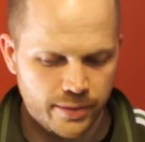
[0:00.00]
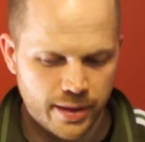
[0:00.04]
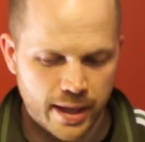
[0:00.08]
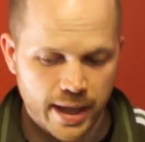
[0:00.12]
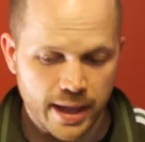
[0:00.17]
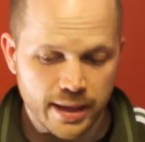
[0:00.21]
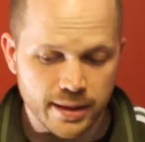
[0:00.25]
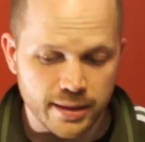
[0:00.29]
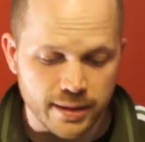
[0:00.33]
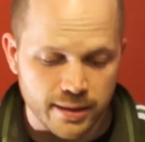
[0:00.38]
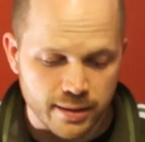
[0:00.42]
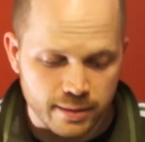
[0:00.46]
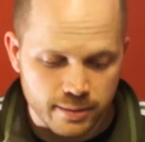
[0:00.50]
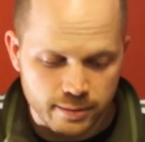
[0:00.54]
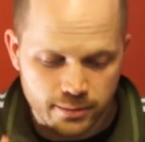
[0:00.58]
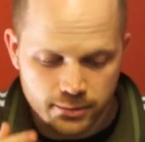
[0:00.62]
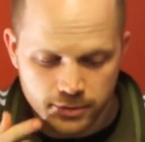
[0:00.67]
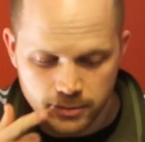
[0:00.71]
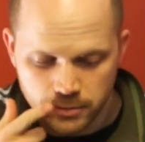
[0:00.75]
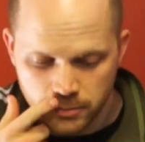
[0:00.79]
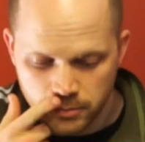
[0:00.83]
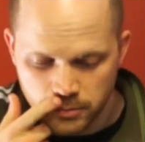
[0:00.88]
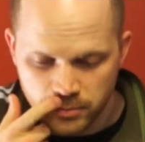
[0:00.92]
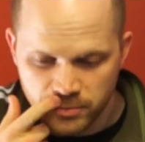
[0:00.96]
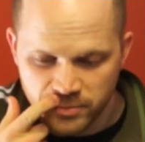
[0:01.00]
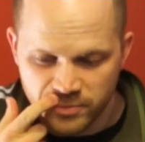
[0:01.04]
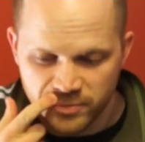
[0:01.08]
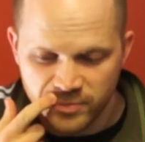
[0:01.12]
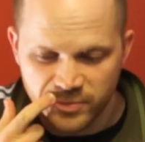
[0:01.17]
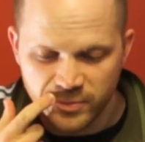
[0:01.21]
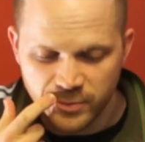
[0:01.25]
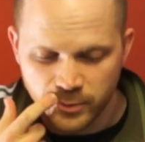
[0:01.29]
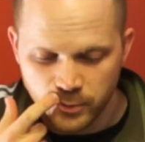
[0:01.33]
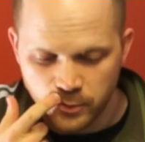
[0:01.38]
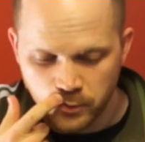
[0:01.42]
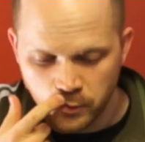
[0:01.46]
and
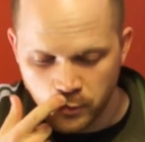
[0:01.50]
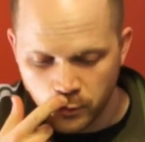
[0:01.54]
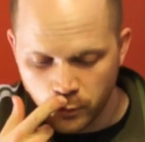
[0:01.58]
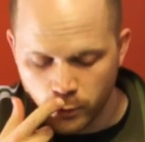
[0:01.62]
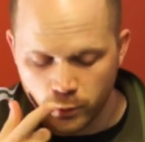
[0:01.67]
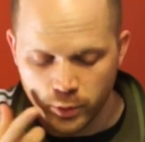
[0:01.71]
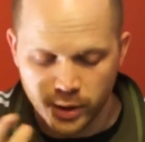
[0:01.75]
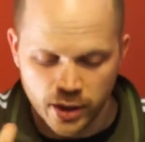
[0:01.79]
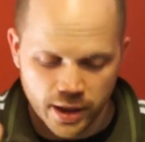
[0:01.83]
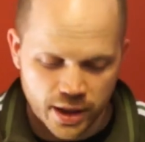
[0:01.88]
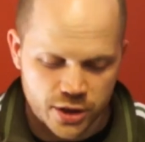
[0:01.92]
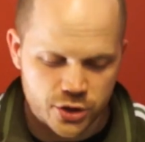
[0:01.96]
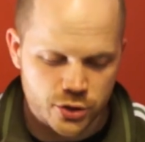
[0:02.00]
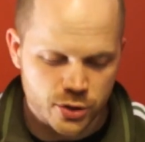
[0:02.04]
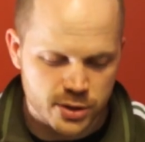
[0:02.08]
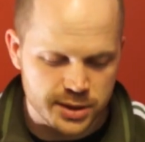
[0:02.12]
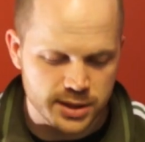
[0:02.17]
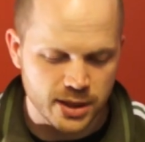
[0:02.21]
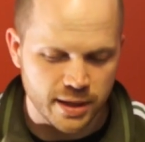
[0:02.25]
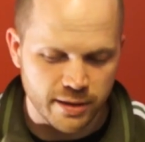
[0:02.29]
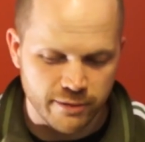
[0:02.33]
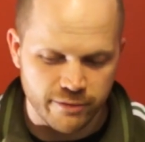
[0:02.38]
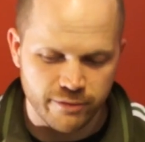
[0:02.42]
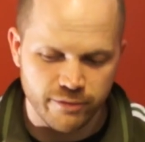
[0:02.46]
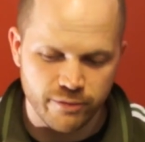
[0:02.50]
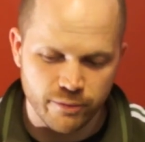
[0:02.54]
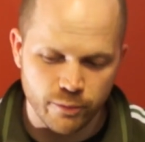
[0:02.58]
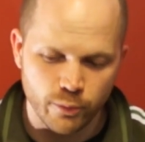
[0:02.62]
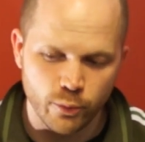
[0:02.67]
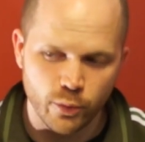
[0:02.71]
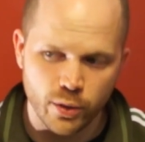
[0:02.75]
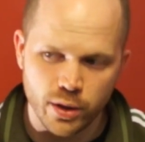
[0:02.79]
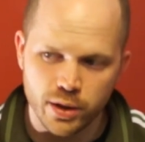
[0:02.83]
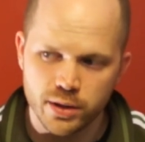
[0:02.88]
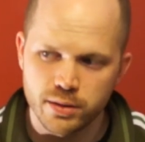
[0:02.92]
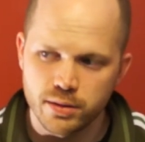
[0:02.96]
well, I should say if
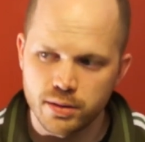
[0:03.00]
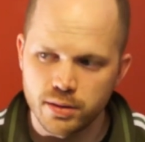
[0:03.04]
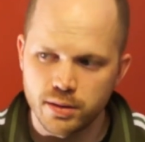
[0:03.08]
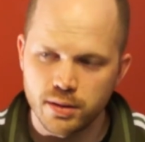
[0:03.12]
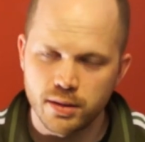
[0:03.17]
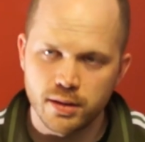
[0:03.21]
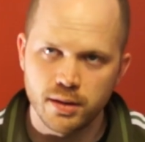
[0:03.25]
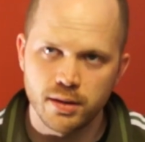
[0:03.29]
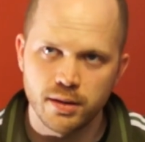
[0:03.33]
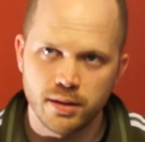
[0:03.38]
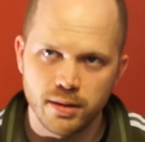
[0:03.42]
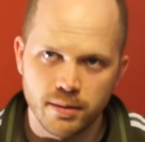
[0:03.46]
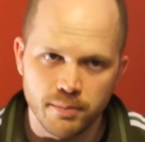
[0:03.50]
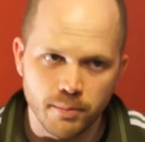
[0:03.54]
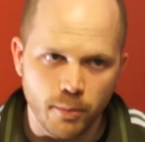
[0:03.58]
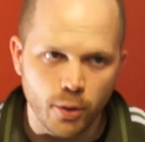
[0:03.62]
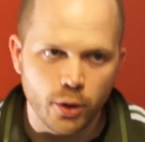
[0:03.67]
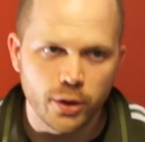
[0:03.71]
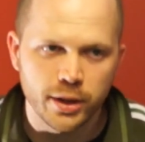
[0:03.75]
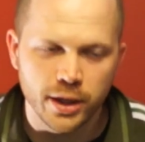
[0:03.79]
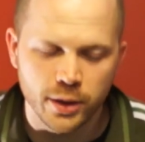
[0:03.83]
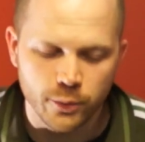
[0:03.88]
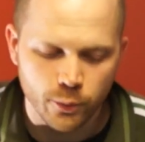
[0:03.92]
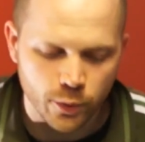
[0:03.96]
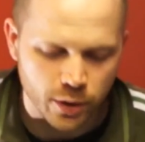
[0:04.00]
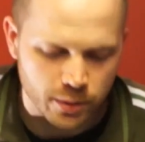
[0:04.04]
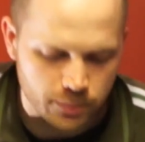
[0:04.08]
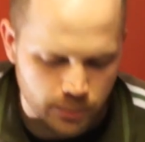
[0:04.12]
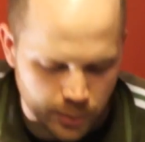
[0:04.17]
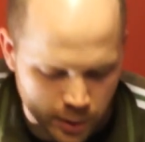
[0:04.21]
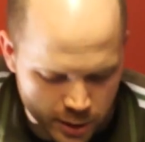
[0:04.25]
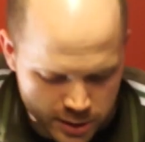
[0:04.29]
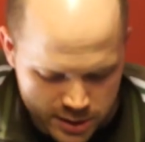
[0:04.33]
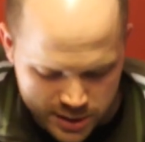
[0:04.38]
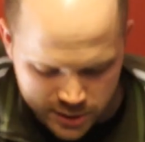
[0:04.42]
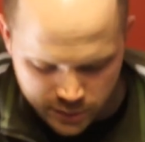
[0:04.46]
more than one
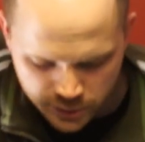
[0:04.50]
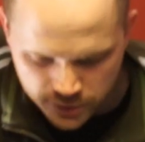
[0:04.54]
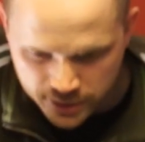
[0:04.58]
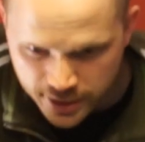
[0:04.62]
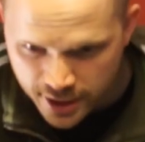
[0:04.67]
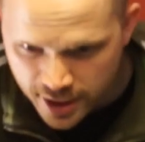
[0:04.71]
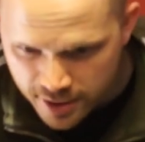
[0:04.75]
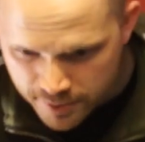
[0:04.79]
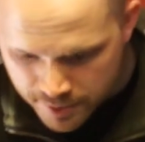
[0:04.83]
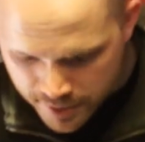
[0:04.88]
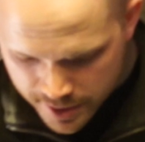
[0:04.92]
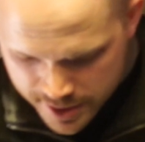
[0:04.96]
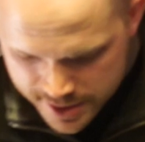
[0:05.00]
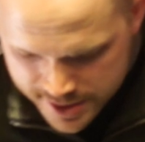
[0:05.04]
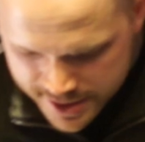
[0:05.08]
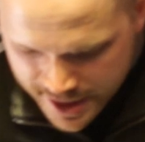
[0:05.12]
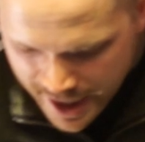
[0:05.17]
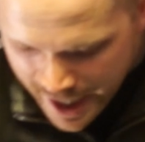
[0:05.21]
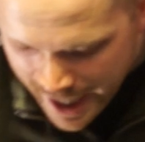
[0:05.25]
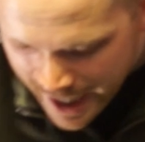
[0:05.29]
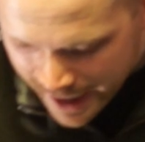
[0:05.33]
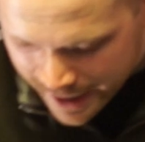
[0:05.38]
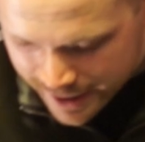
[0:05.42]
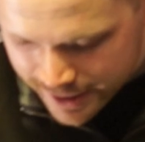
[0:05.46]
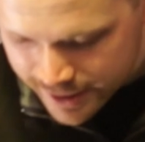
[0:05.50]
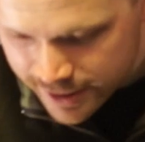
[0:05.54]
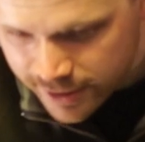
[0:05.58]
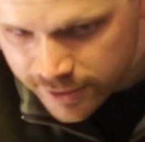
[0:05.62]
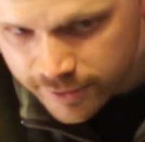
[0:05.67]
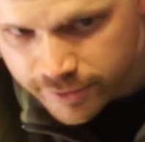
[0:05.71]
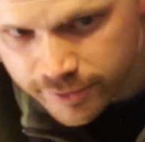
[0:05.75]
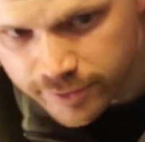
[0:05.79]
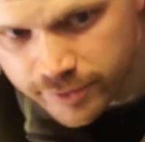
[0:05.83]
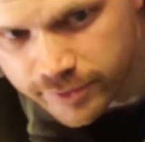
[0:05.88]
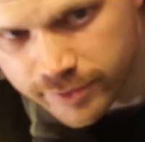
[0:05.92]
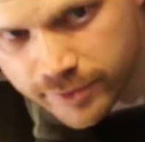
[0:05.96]
monster type is
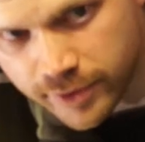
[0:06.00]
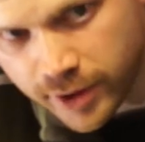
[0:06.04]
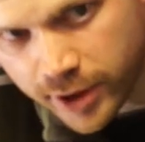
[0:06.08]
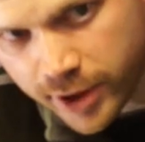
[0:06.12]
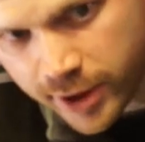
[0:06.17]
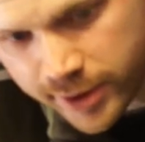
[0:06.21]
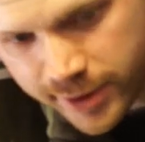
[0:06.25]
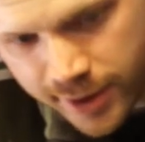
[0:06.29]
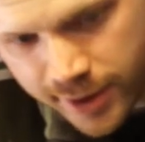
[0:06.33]
active on a